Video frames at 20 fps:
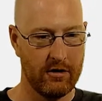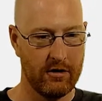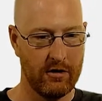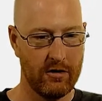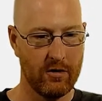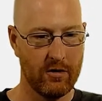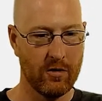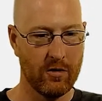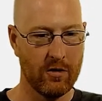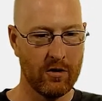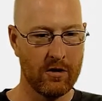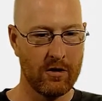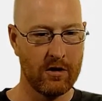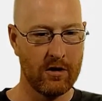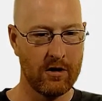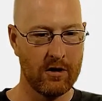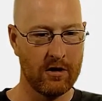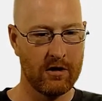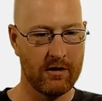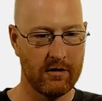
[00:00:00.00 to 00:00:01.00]

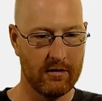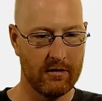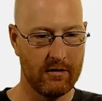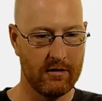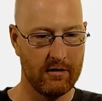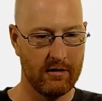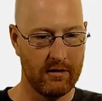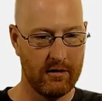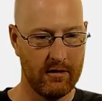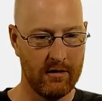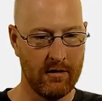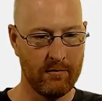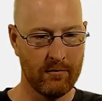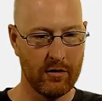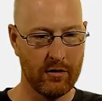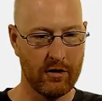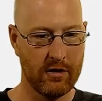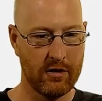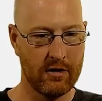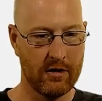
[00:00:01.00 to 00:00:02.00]
your
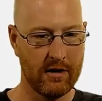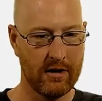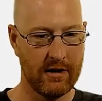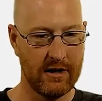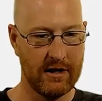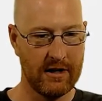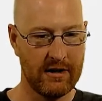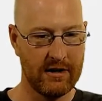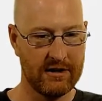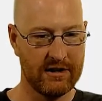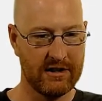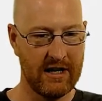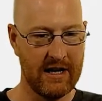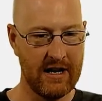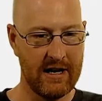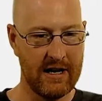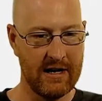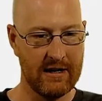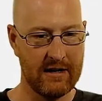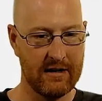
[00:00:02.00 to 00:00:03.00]
number is
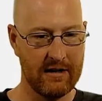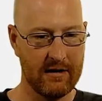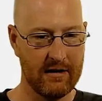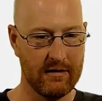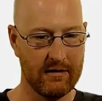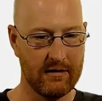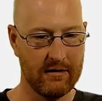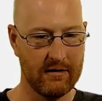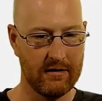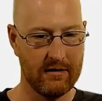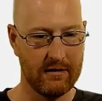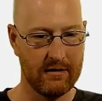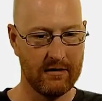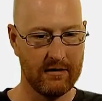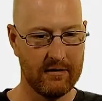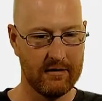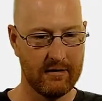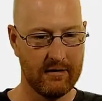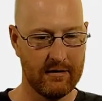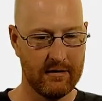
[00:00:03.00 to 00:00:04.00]
10,
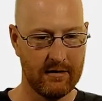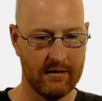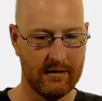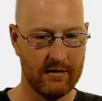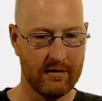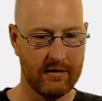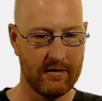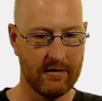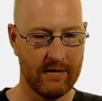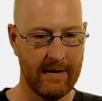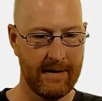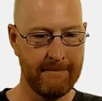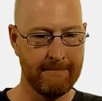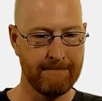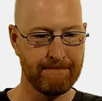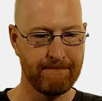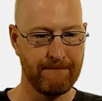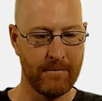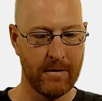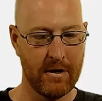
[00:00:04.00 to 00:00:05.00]
right?
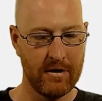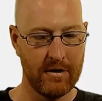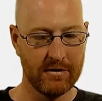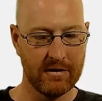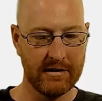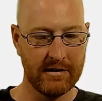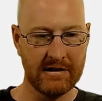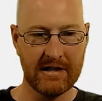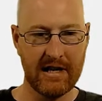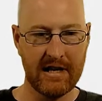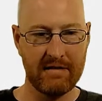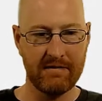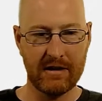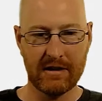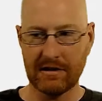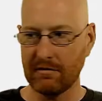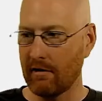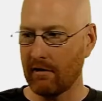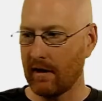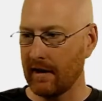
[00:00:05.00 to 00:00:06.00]
So let's save
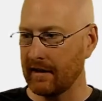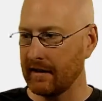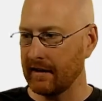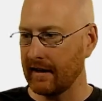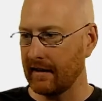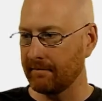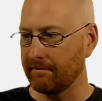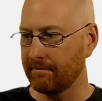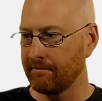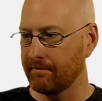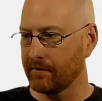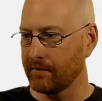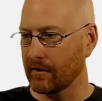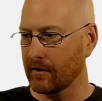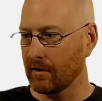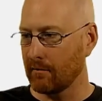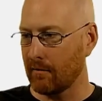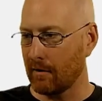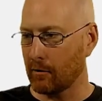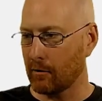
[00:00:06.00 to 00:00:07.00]
this and run it again.
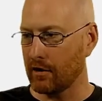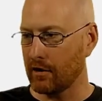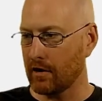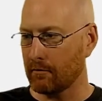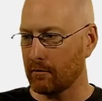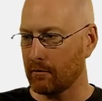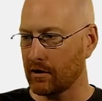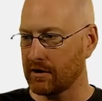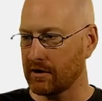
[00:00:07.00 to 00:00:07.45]
Remember our number